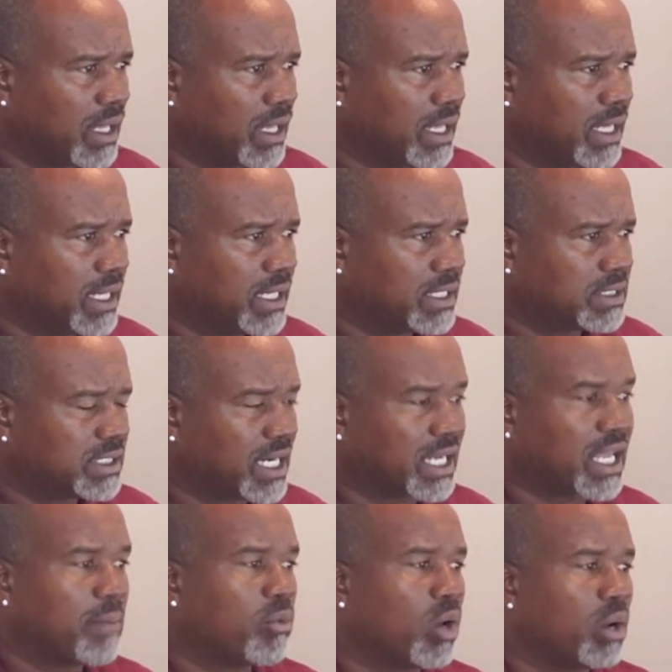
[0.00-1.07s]
is that I
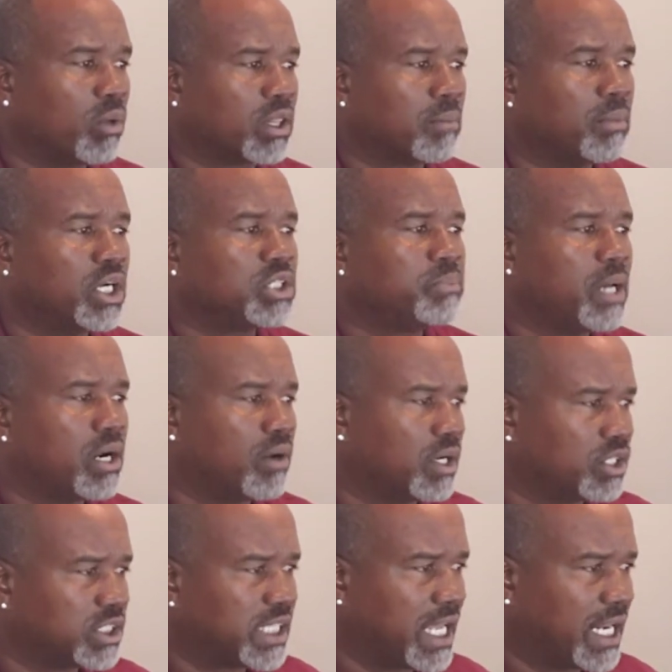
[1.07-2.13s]
came away with a much better
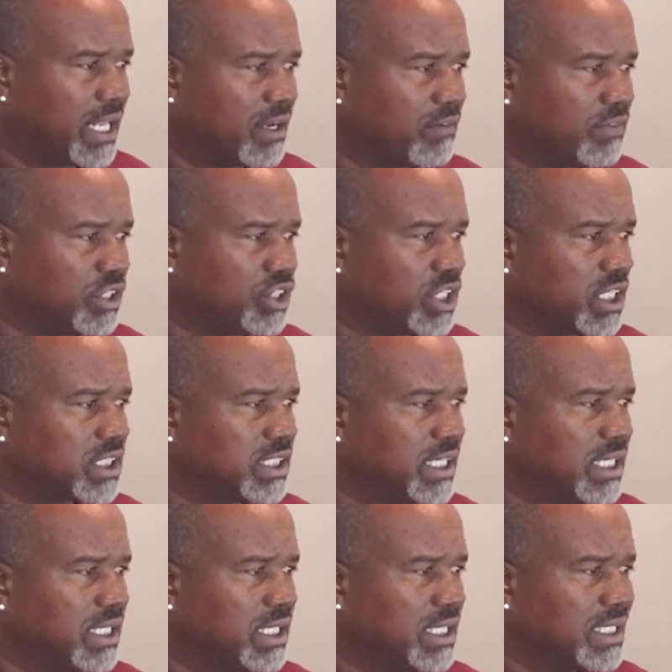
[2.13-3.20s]
understanding of
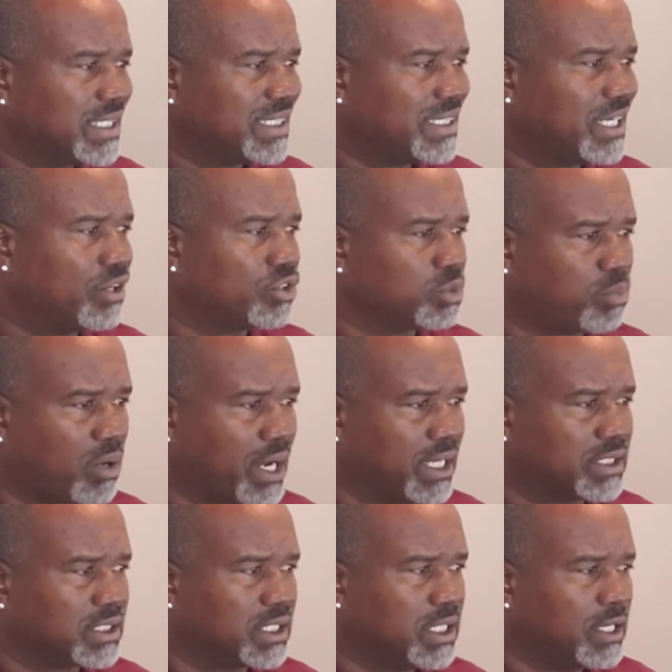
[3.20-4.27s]
adjusted sales
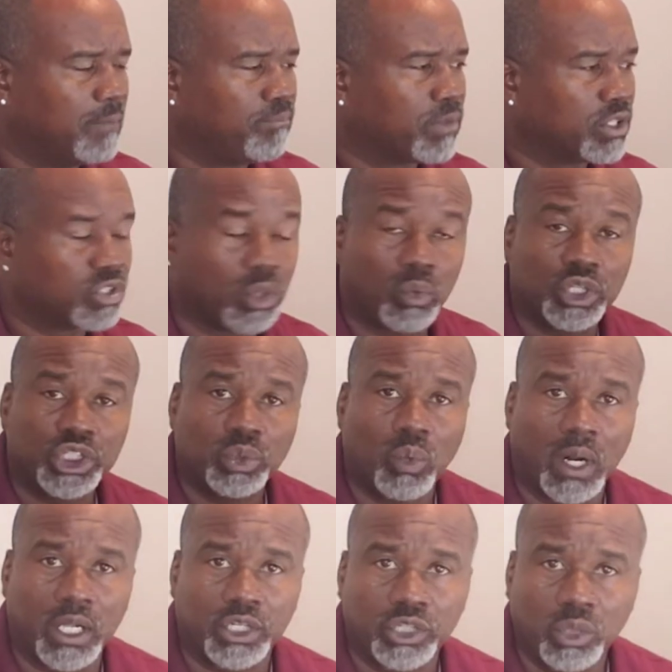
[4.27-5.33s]
price. So what you
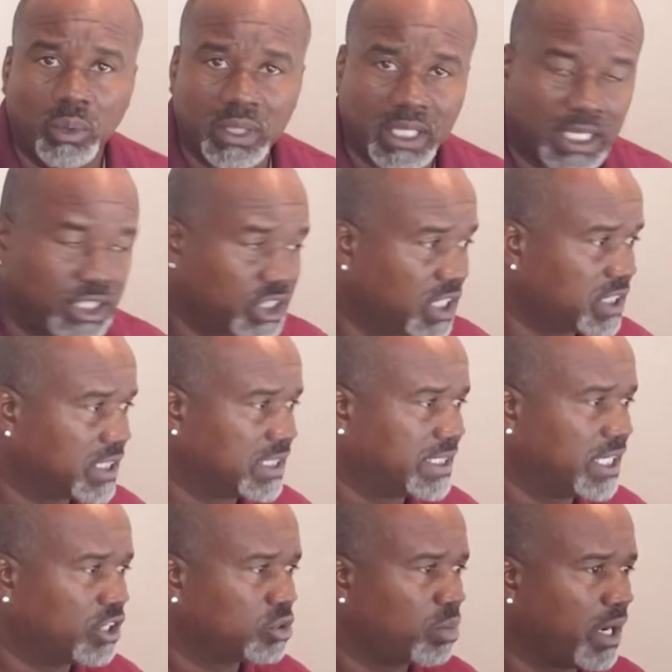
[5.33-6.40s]
want to do with the adjusted
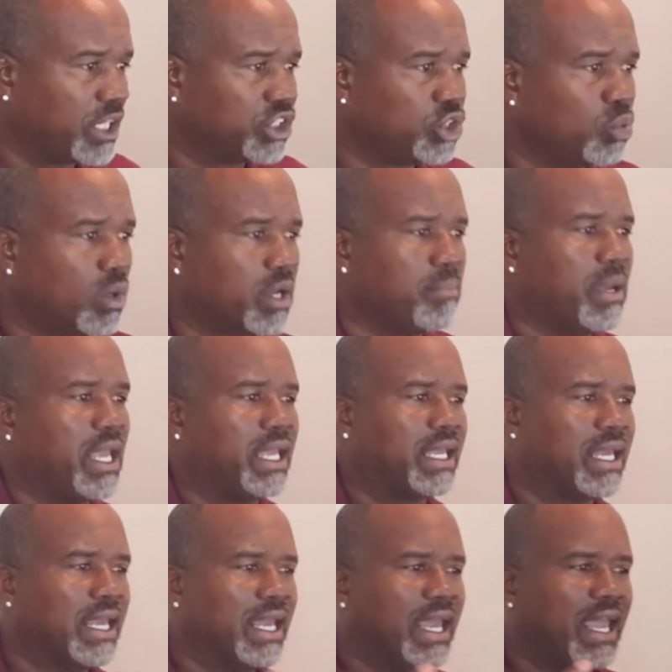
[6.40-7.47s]
sales price, you want to
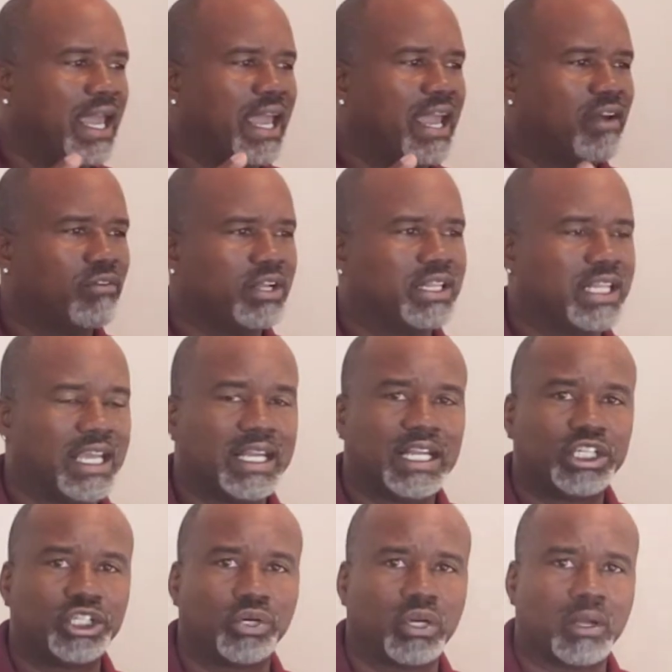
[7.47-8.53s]
make everything
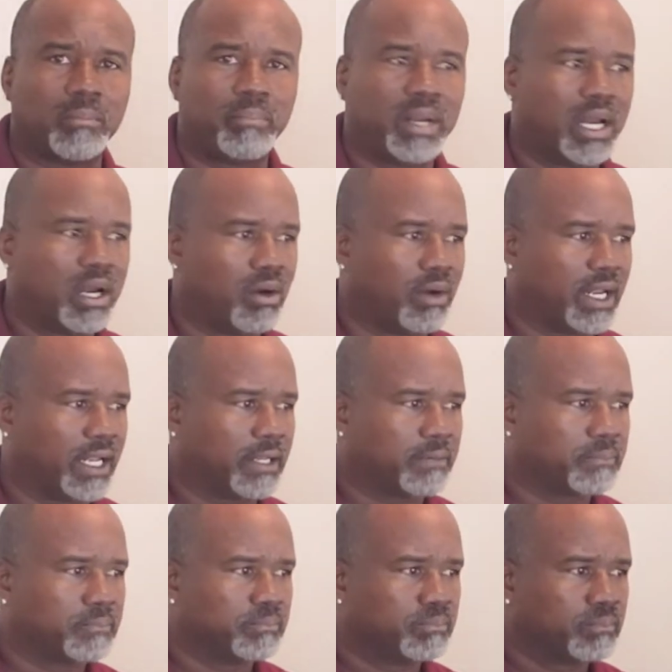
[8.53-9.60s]
that you're comparing
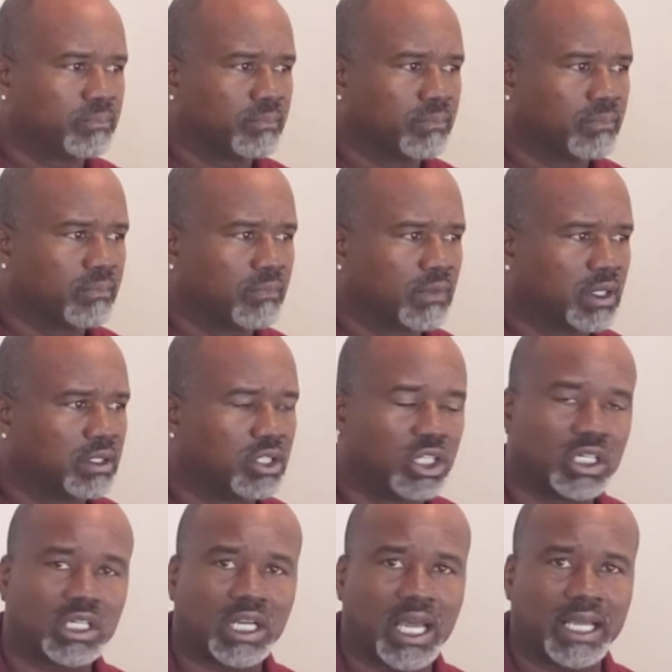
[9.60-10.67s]

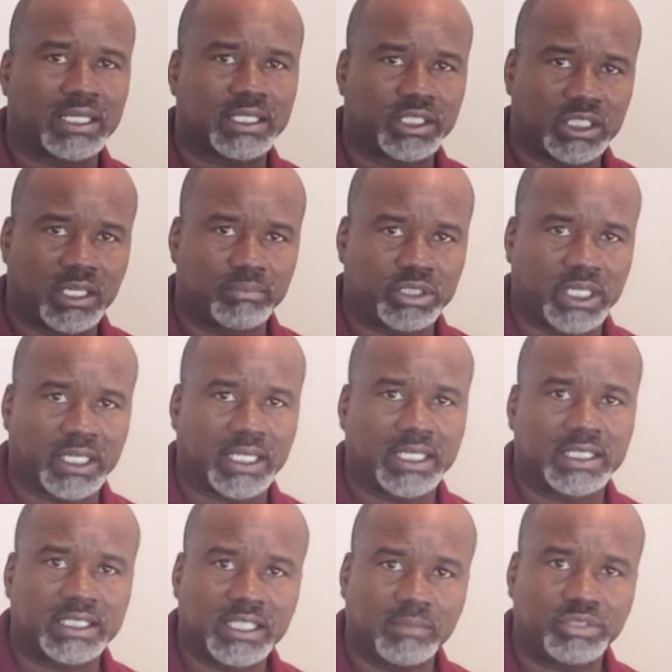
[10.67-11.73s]
look like the subject. And the
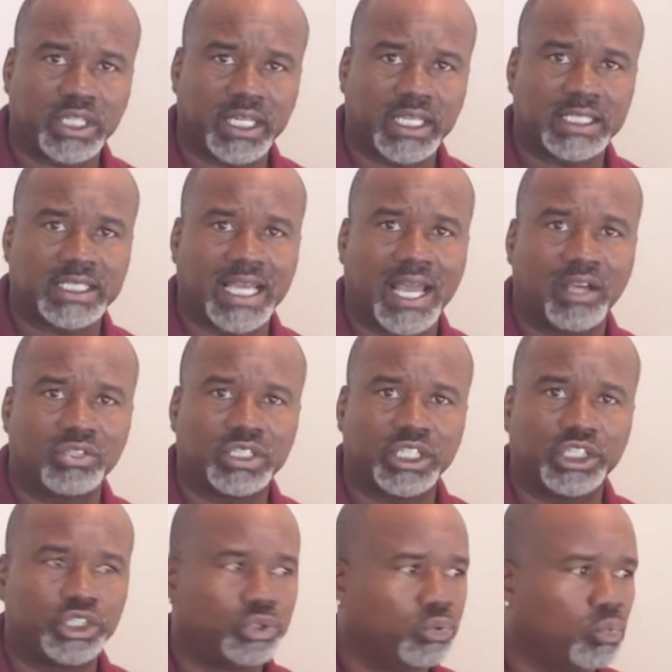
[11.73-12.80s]
subject is the house
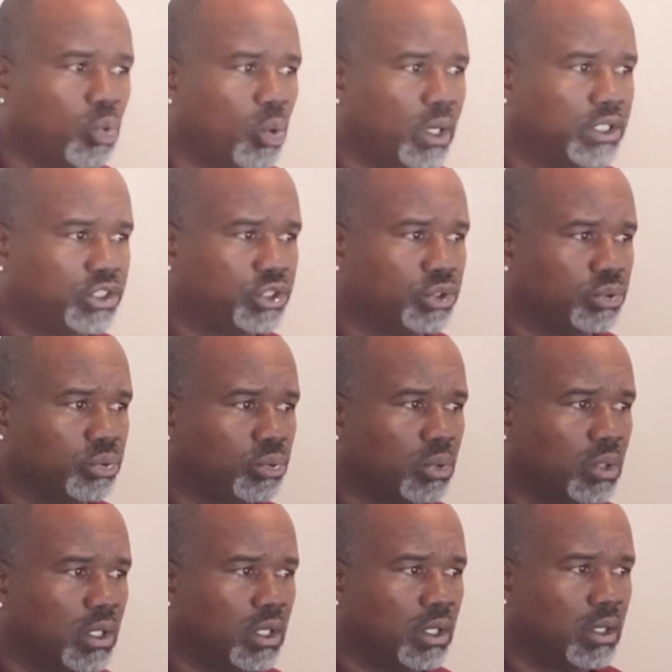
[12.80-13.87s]
that you want to
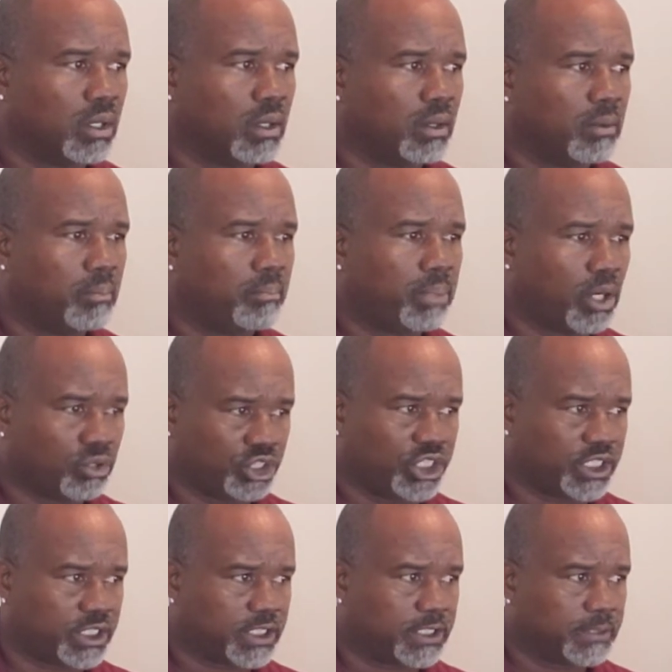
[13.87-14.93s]

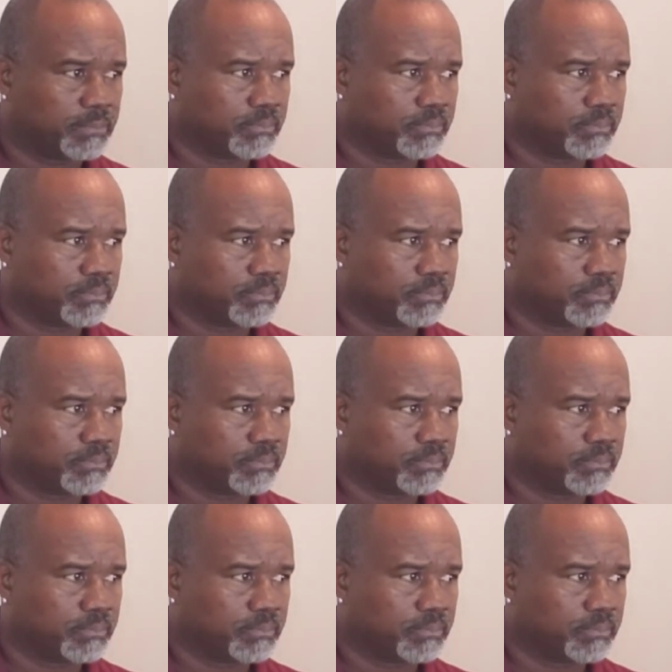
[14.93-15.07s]
purchase.